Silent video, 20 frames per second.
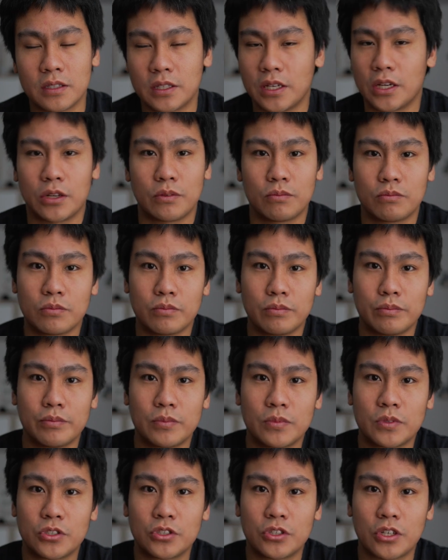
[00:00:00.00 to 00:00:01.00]
yeah,
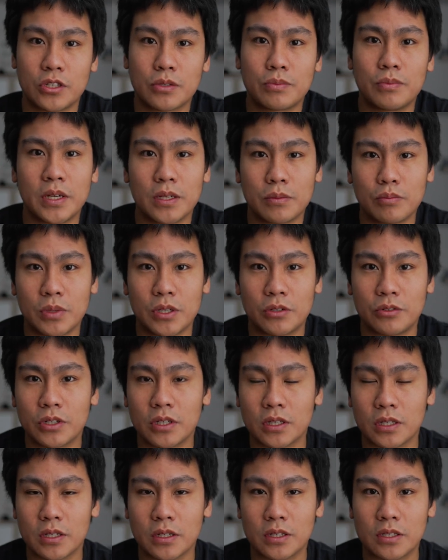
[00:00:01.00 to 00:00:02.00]
just made me
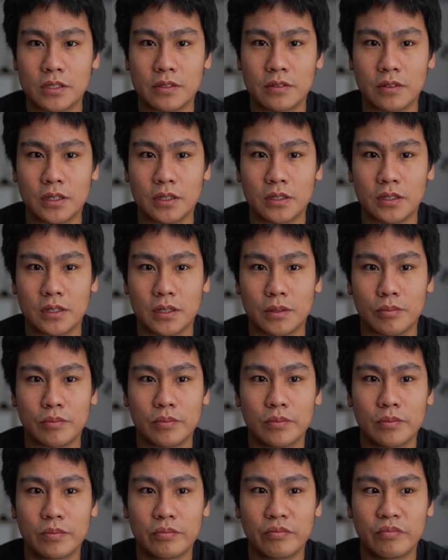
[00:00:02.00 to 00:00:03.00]
realize that I'm
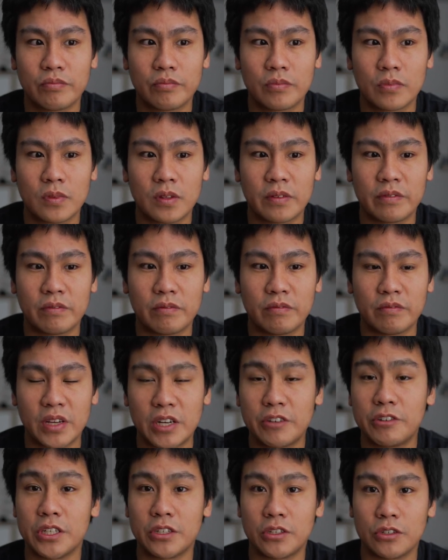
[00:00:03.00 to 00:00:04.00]

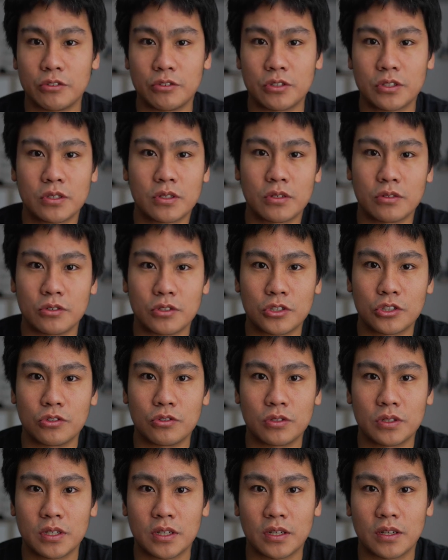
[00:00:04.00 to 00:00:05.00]
very used to
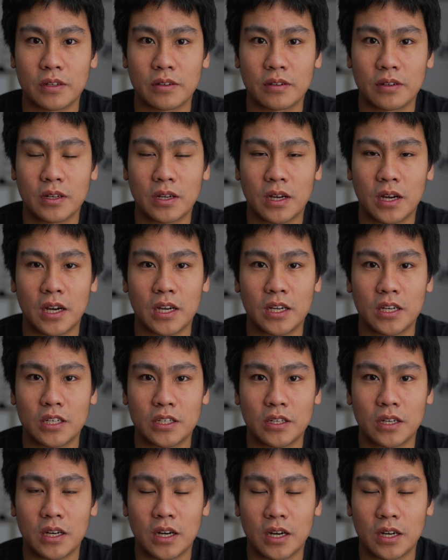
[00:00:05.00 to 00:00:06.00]
shooting high
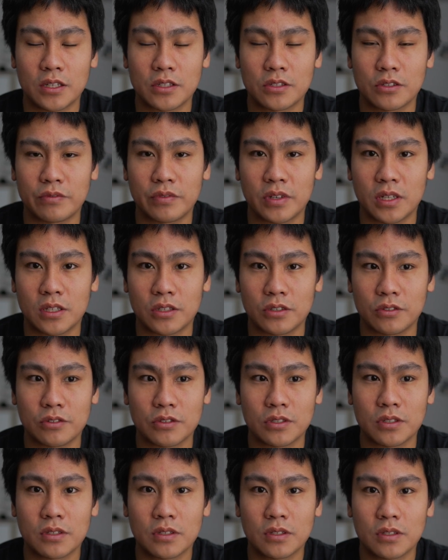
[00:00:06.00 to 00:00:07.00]
ISO
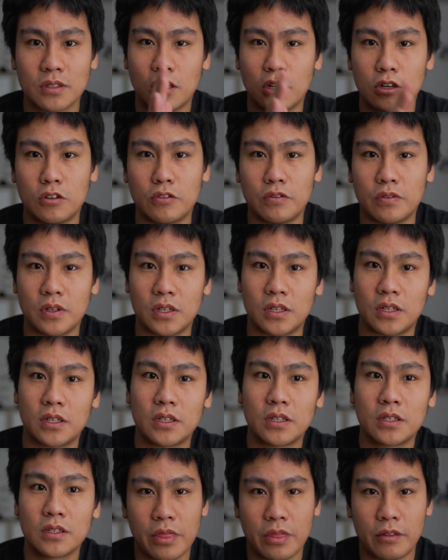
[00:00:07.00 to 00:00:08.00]
values
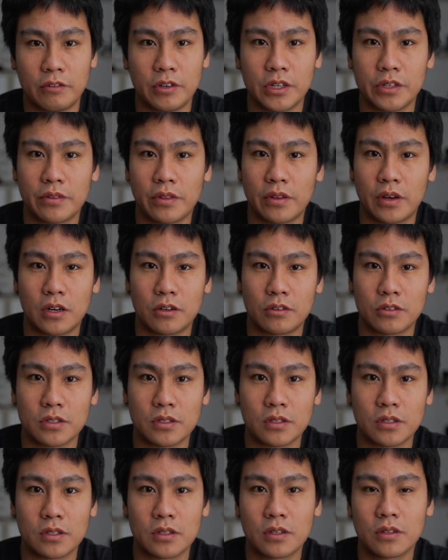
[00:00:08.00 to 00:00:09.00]
over
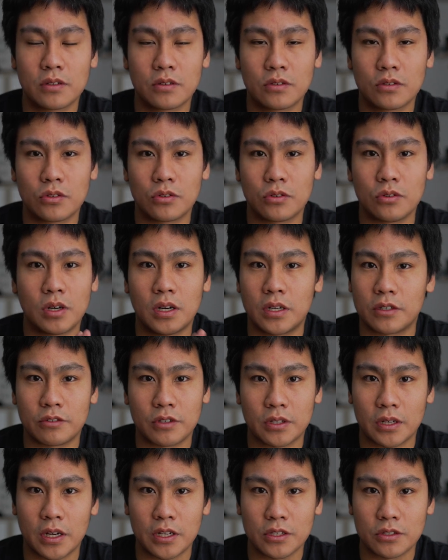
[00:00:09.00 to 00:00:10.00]

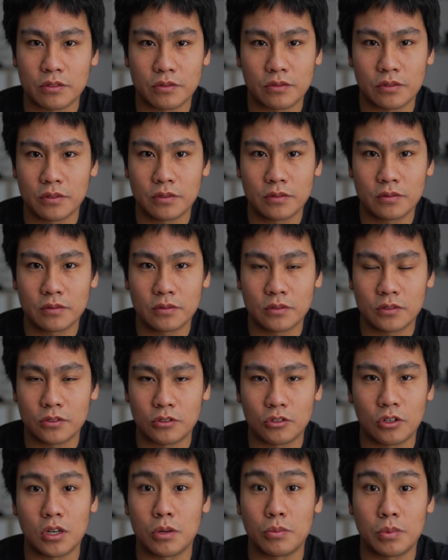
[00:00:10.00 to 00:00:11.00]
3200 ISO
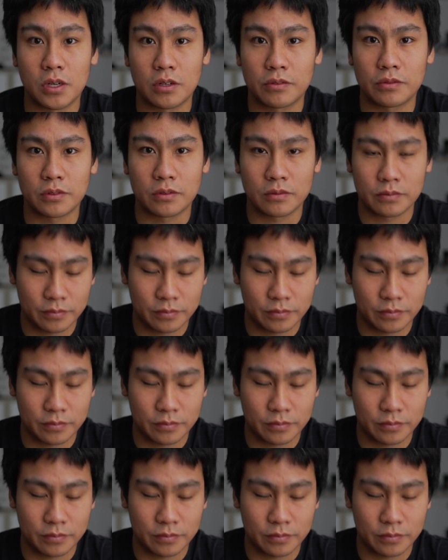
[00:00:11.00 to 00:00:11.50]
or above.